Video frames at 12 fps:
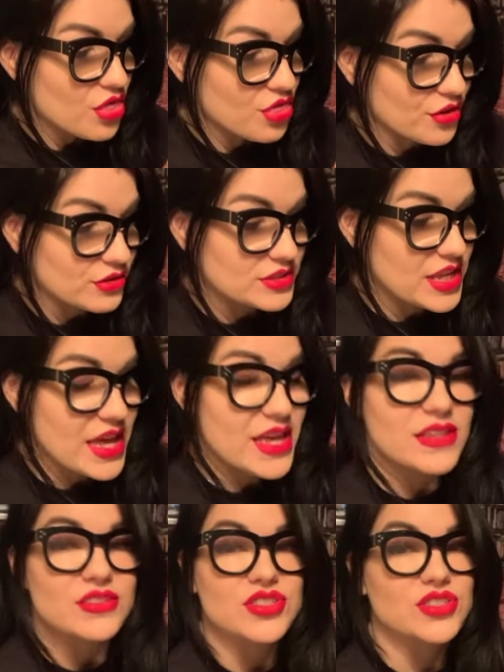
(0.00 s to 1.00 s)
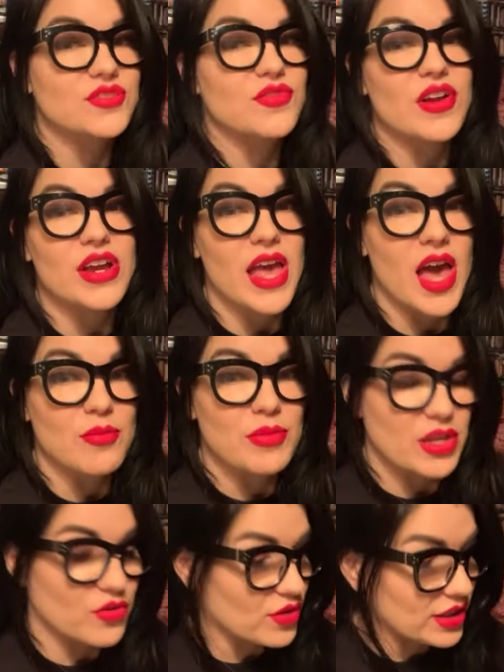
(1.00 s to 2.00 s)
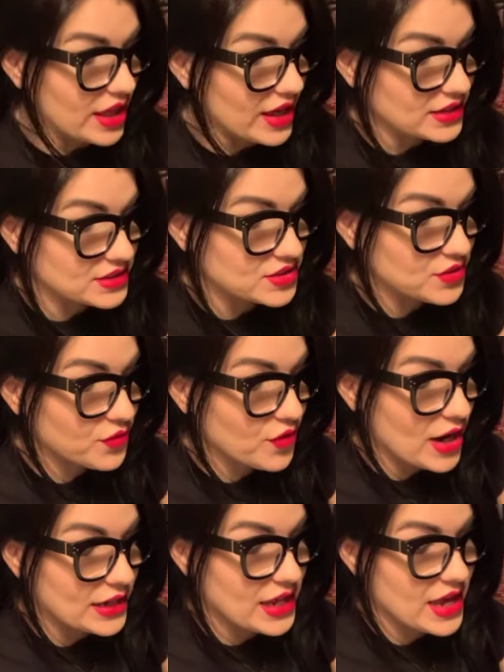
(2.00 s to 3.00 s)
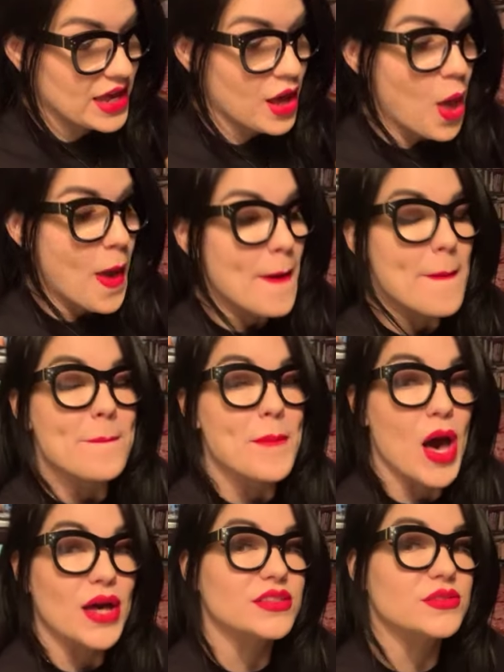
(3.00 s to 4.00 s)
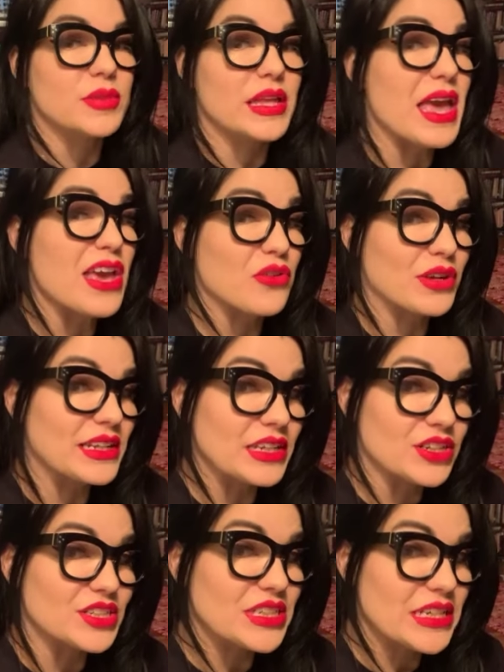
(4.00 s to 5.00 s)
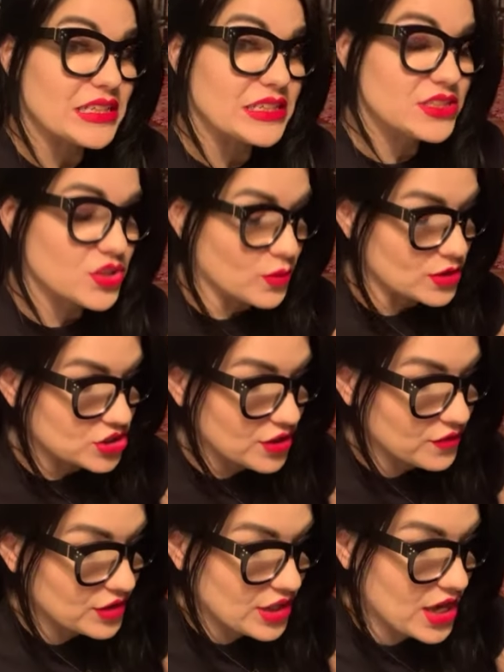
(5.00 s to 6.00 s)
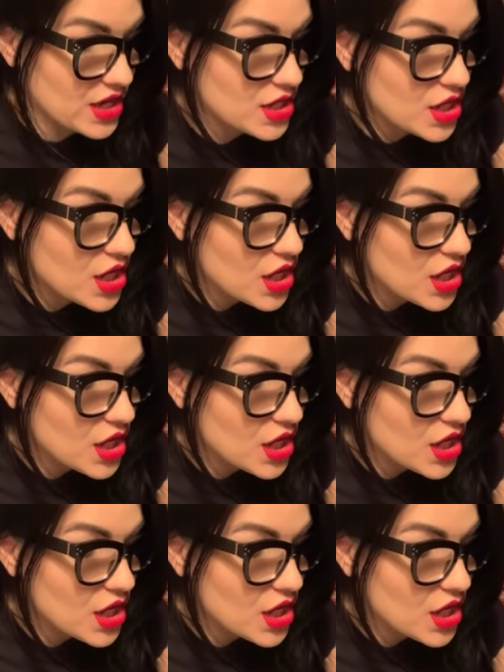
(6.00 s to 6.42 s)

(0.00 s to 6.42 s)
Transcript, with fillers: Thursday is just very happy and relaxed. Friday, possibly angry and irritated, so watch out for that.